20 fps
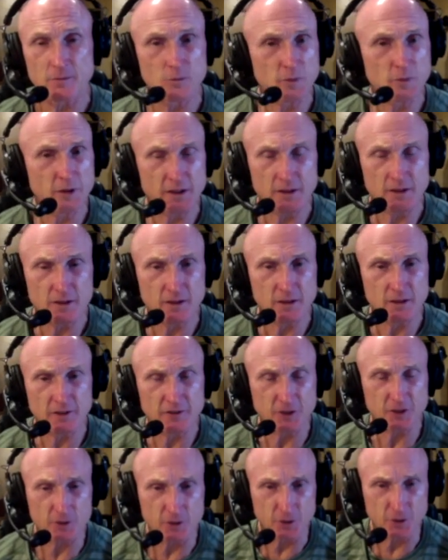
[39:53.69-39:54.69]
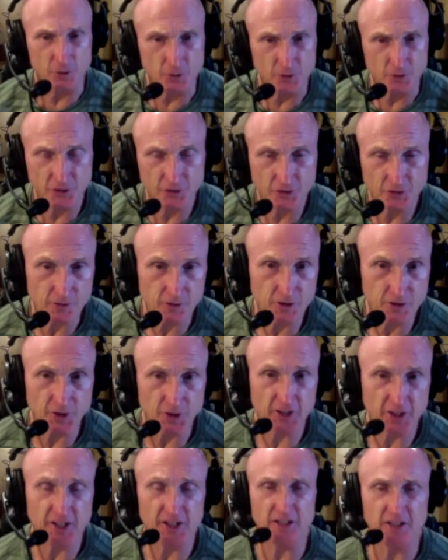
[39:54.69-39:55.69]
But if you lose your
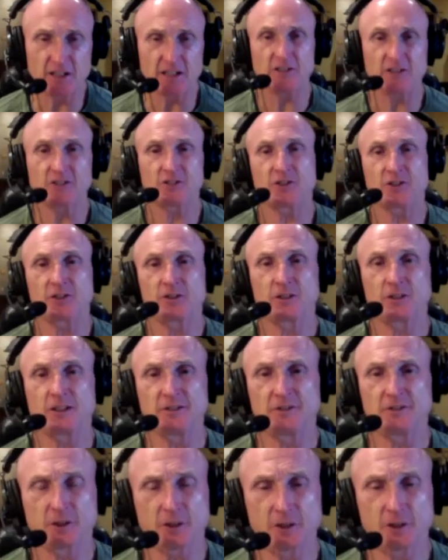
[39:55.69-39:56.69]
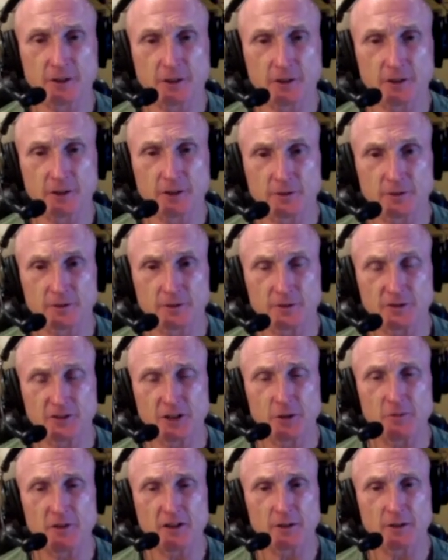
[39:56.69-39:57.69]
kidneys or your liver or
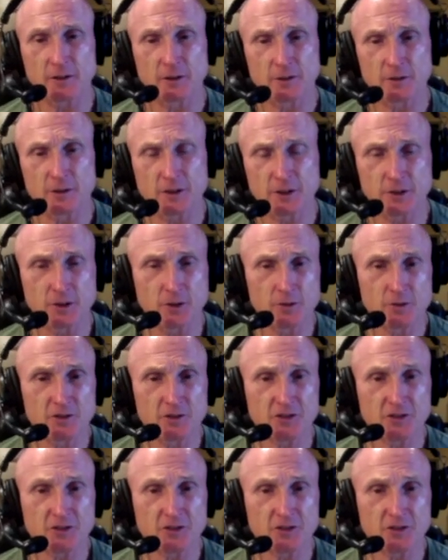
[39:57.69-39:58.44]
something, you know,